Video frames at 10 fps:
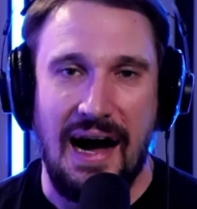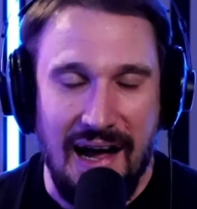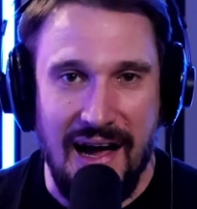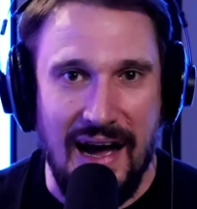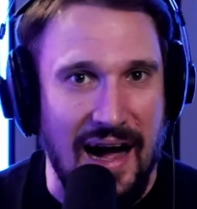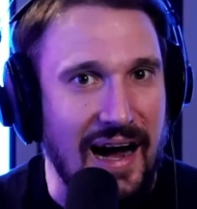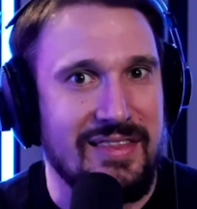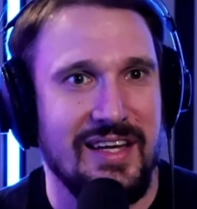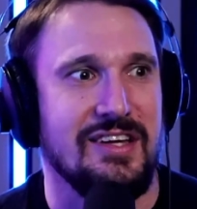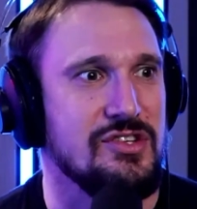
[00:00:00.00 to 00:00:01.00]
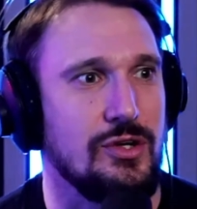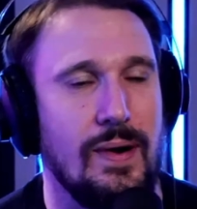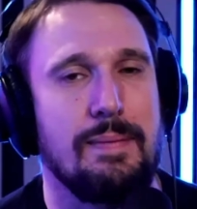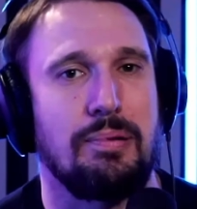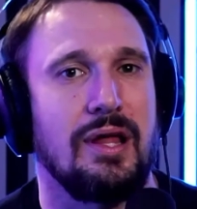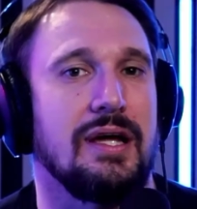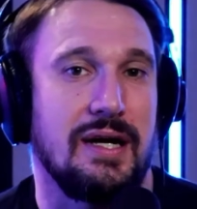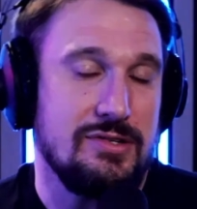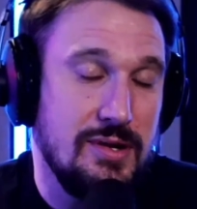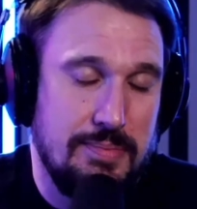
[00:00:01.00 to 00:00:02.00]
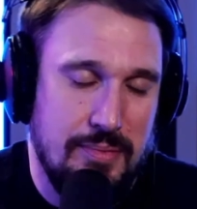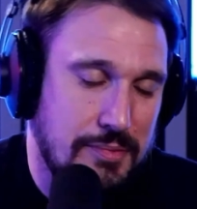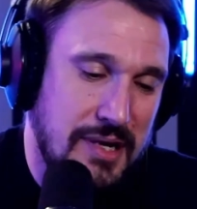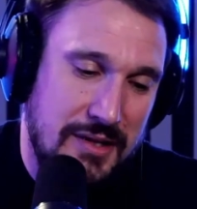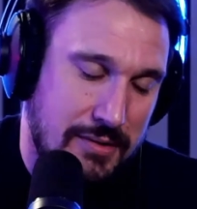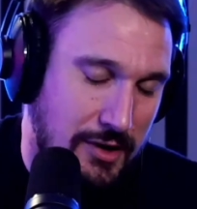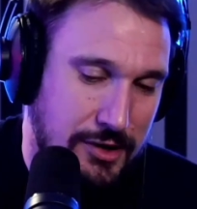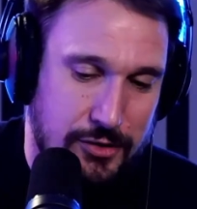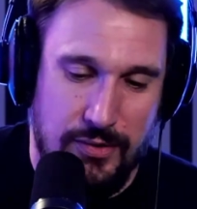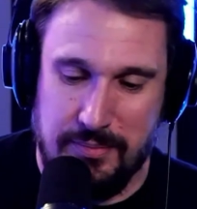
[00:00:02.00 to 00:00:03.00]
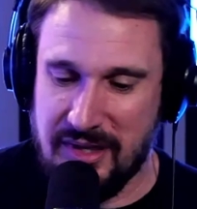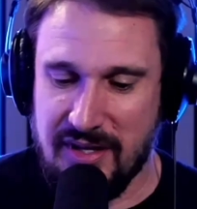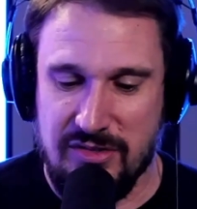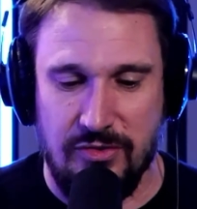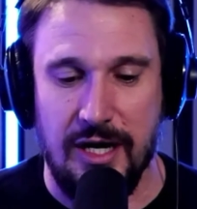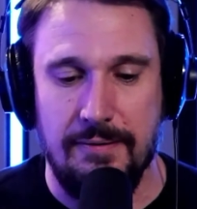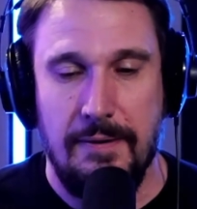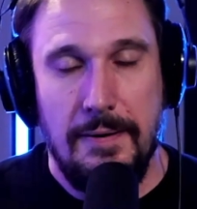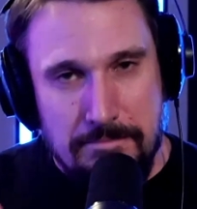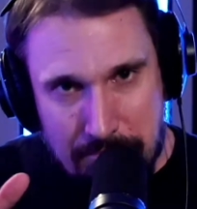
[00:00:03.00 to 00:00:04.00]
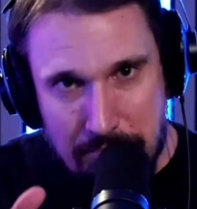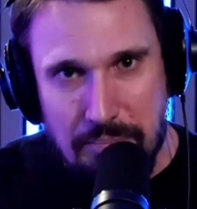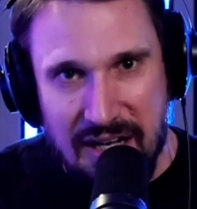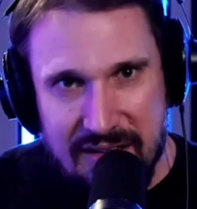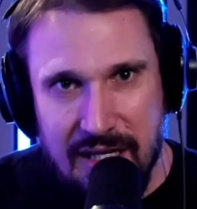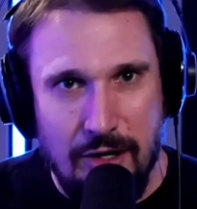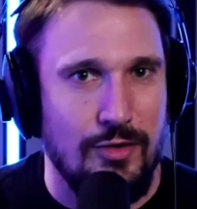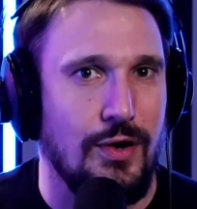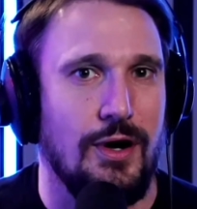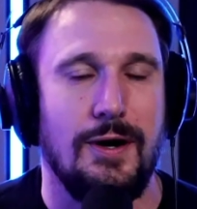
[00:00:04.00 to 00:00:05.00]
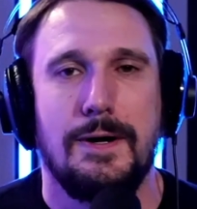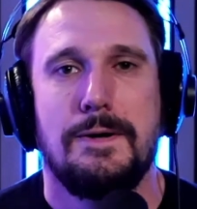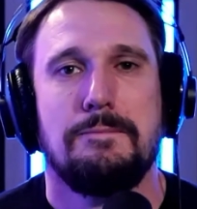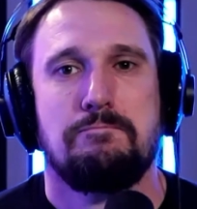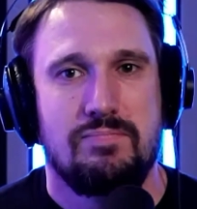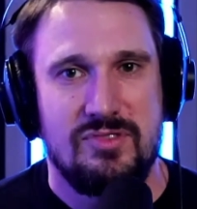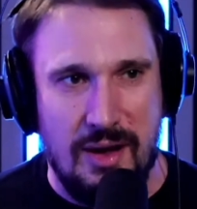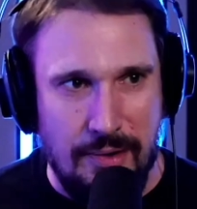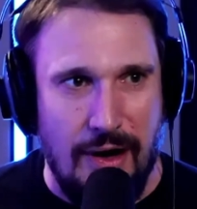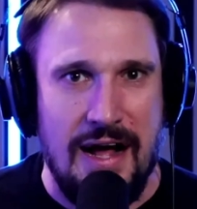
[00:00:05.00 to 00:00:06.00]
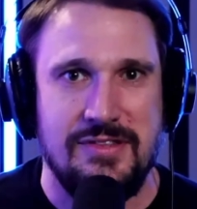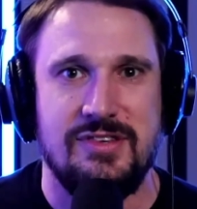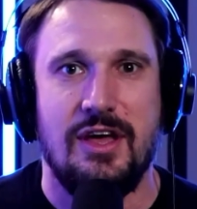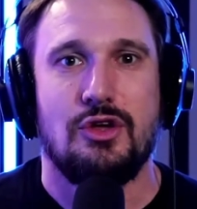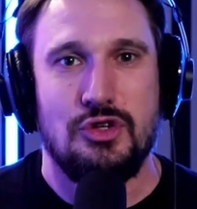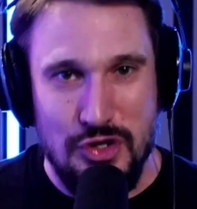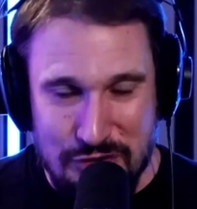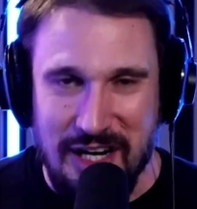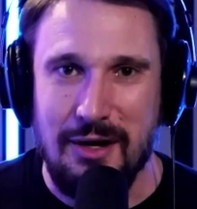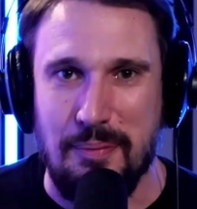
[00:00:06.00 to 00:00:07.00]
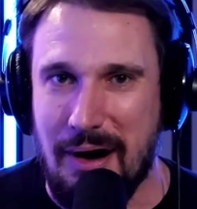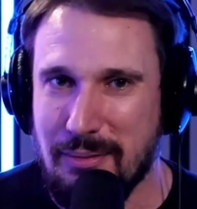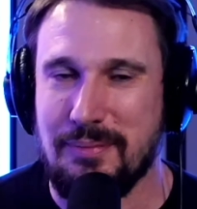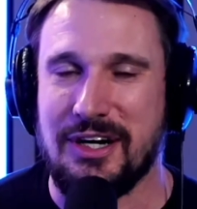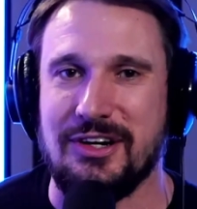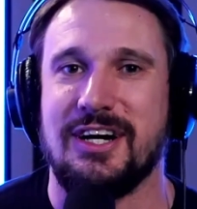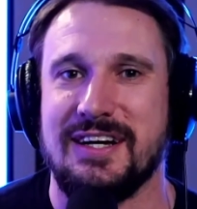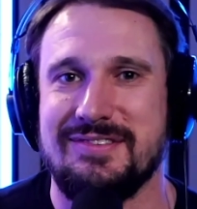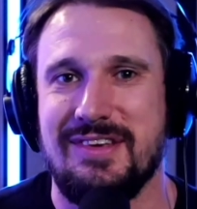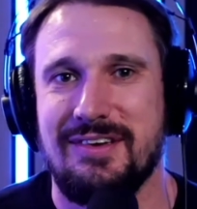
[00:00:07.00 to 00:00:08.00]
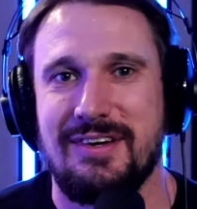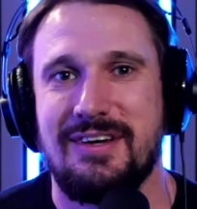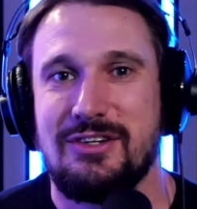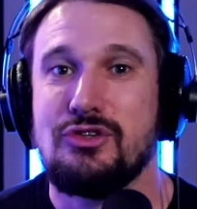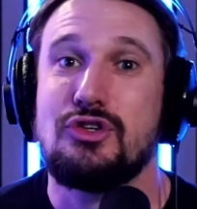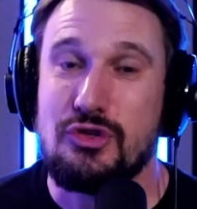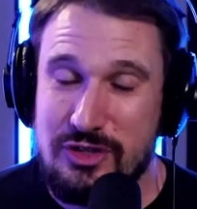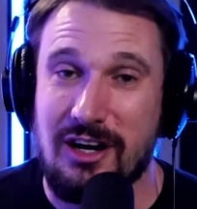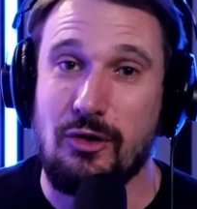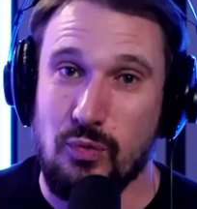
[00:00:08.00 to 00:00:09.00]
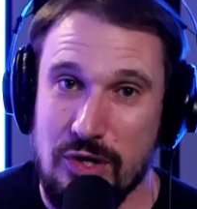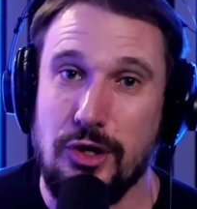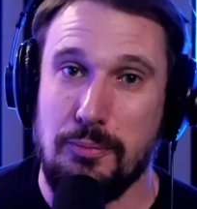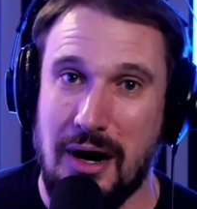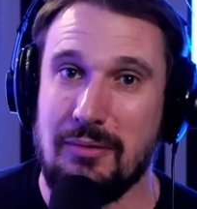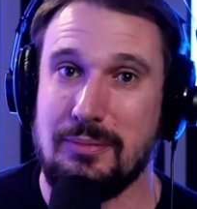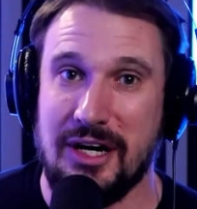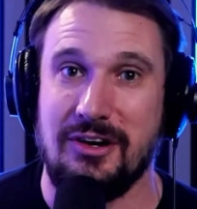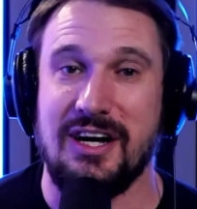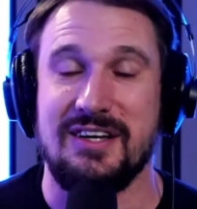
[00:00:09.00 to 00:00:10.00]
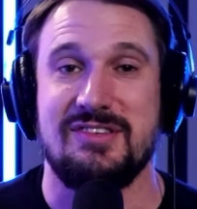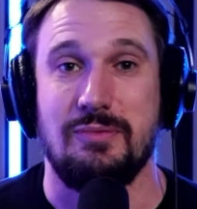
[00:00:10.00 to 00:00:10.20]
I think it's a great play. Now, some people may argue with me. That's fine. But I think overall, Democrats, you've got a problem on your hands. You've got a real problem on your hands.